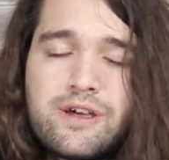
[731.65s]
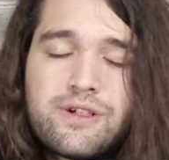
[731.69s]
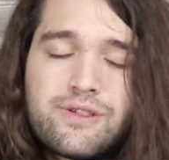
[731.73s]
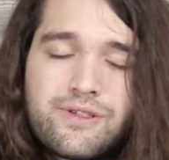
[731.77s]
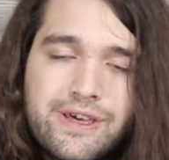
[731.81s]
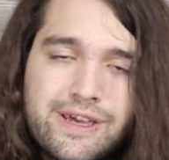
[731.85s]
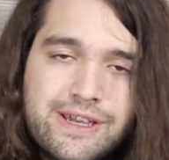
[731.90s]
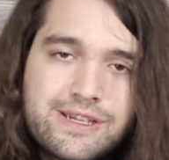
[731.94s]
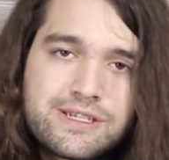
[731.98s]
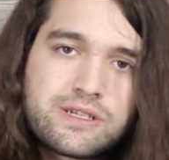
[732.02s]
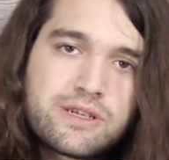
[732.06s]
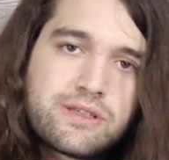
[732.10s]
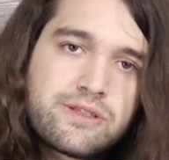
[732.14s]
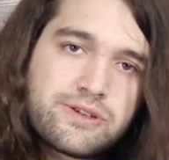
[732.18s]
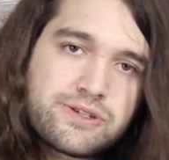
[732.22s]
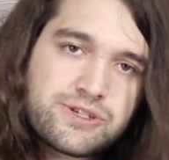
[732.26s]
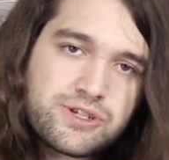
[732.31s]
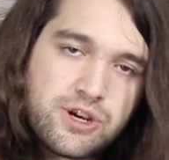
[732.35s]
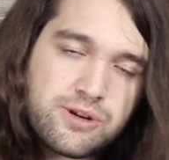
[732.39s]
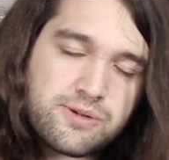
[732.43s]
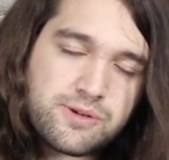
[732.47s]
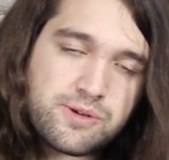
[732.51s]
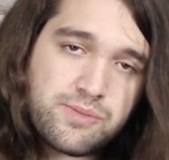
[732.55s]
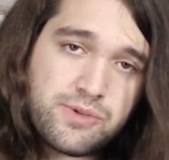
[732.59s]
Links in the
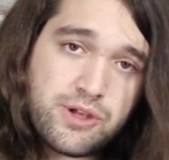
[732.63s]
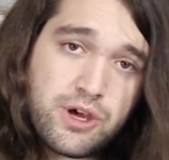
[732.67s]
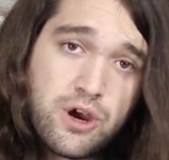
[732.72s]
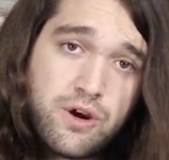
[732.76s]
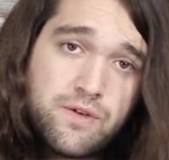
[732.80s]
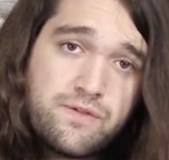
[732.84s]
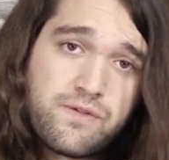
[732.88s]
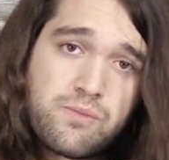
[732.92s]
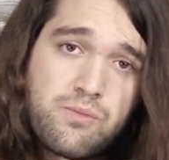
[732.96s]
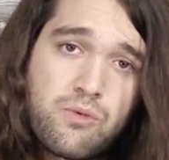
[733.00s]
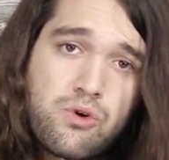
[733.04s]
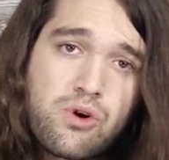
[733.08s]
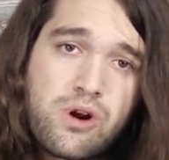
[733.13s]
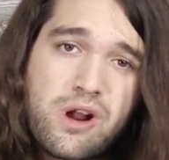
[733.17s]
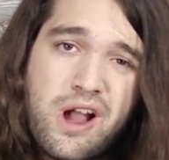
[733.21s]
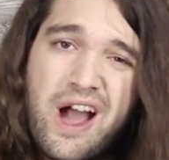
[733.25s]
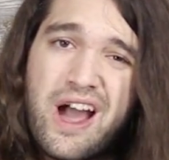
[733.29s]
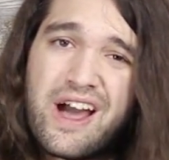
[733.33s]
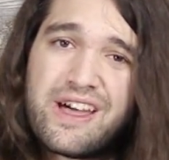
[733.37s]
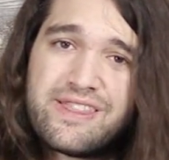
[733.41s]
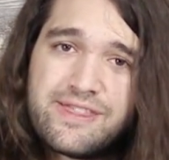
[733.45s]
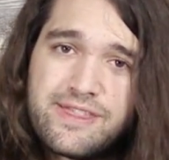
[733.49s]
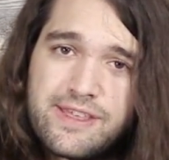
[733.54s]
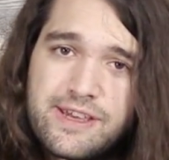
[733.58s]
description below for more
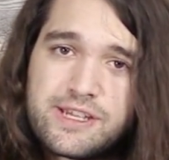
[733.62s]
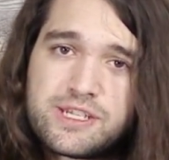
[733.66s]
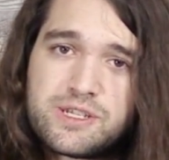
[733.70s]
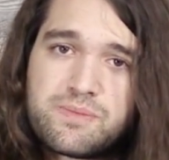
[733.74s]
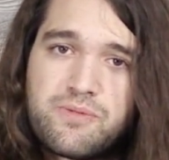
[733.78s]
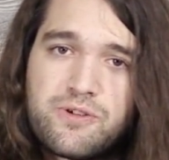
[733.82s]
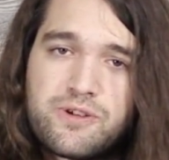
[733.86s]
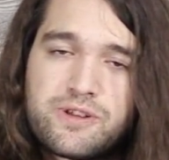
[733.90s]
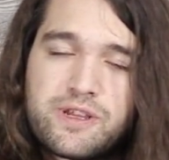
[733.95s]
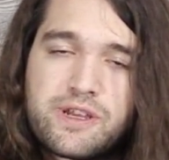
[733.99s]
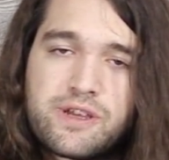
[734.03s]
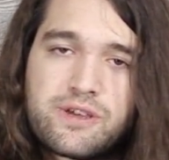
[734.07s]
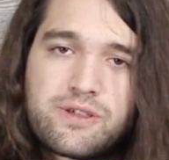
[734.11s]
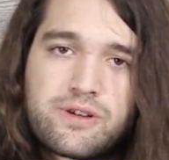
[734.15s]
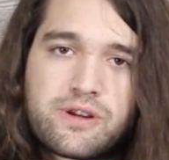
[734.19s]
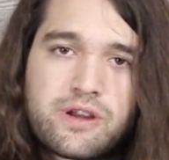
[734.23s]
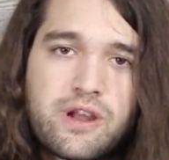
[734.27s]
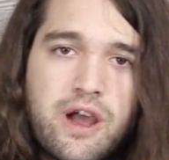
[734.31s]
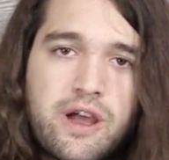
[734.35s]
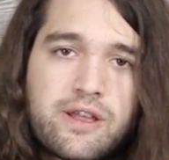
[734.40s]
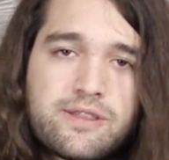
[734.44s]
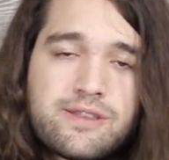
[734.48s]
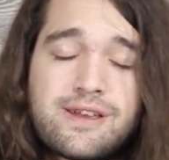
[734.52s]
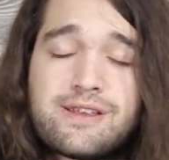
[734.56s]
on this particular
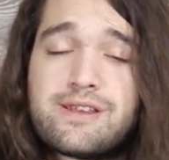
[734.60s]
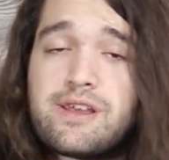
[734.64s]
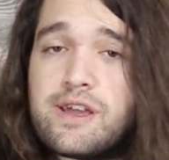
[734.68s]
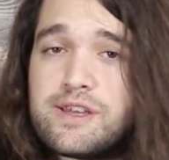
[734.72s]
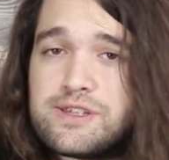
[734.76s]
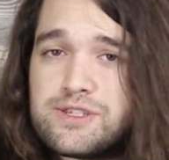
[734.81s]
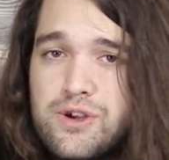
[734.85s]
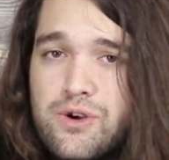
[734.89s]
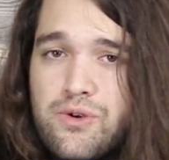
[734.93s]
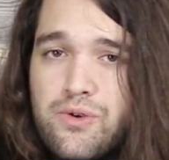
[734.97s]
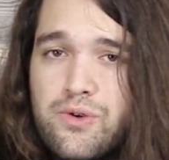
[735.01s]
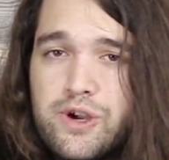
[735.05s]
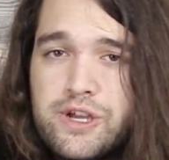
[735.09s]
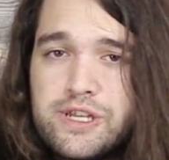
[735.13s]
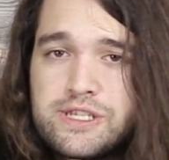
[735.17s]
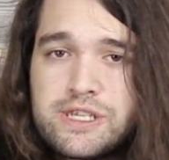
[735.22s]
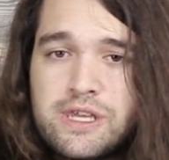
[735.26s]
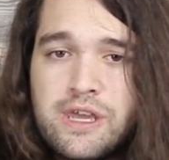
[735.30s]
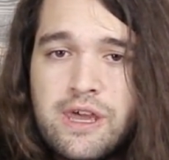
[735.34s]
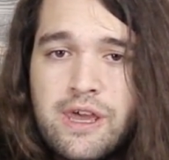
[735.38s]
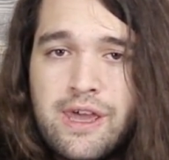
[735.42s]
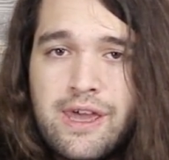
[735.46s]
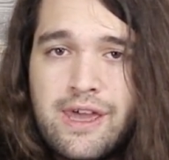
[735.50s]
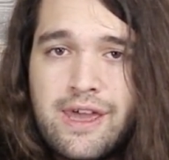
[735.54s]
content as
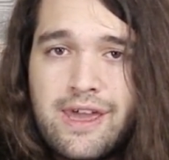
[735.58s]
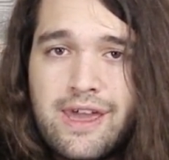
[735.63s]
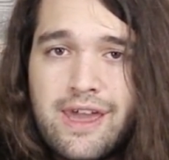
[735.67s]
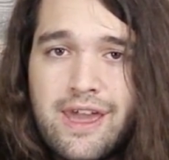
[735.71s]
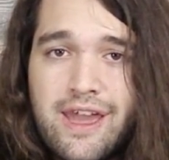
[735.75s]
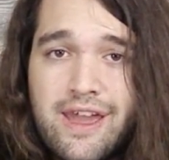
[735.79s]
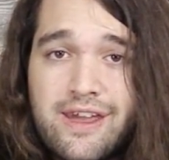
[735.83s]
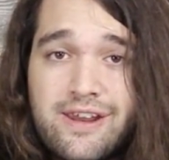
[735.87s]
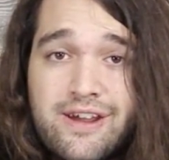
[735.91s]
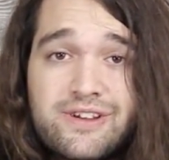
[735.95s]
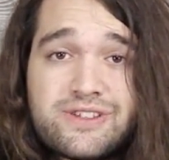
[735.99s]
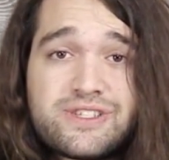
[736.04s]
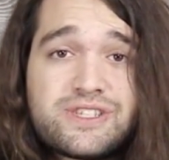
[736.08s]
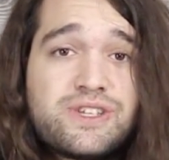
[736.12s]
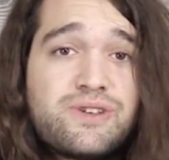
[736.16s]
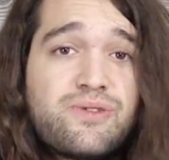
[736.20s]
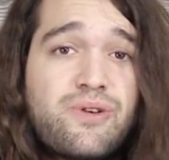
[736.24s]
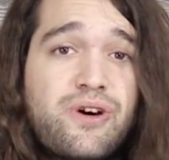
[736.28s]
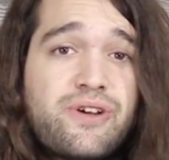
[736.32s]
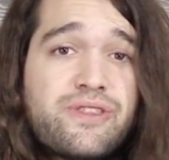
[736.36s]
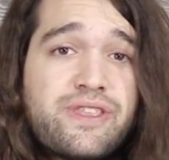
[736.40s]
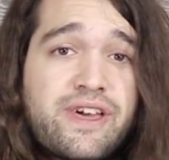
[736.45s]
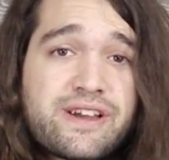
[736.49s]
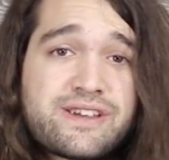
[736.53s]
always, and I'll see
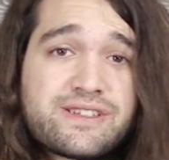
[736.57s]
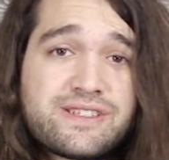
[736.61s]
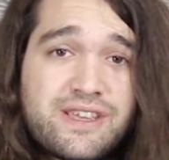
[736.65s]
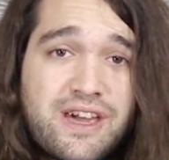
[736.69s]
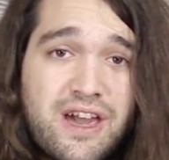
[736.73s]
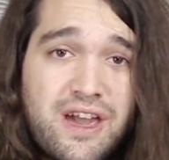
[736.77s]
you all next